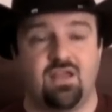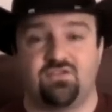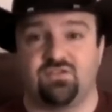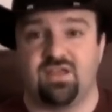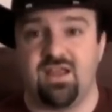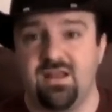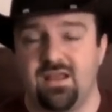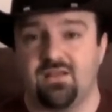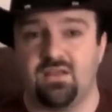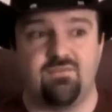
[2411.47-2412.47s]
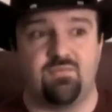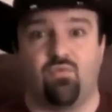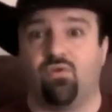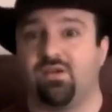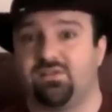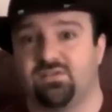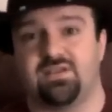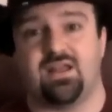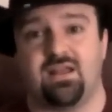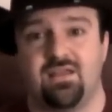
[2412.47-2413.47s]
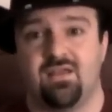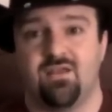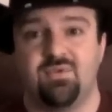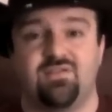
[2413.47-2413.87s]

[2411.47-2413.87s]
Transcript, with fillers: entertaining, even more entertaining,